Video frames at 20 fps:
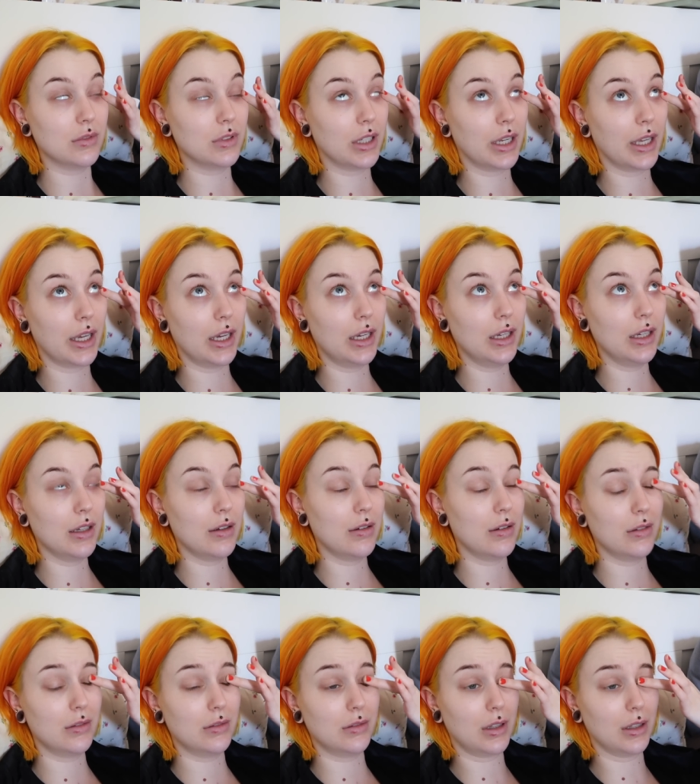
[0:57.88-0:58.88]
Today?
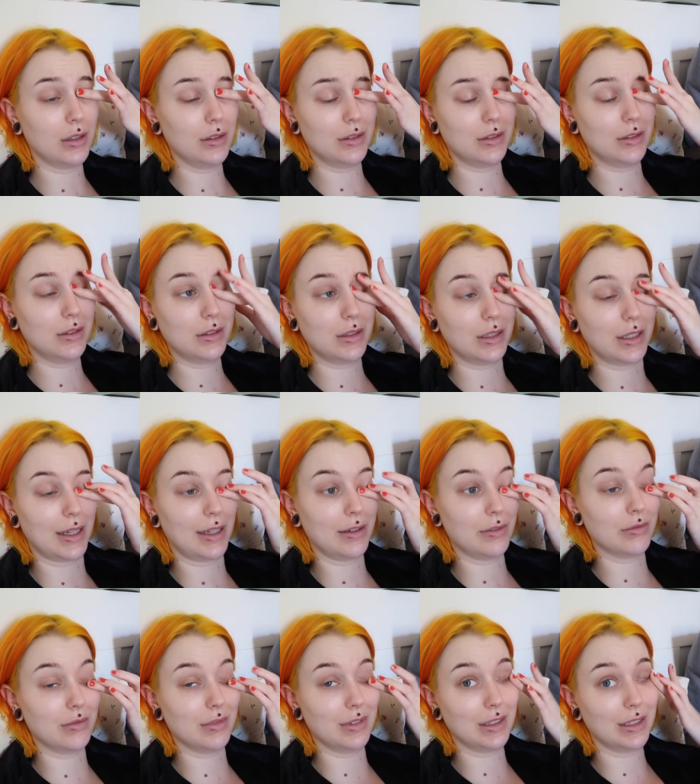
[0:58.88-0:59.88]
Not that I
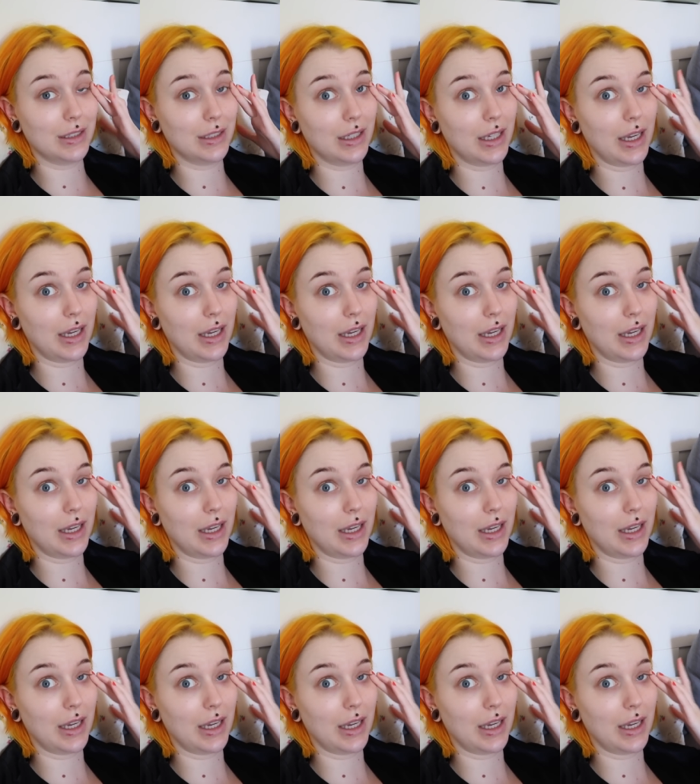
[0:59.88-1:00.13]
really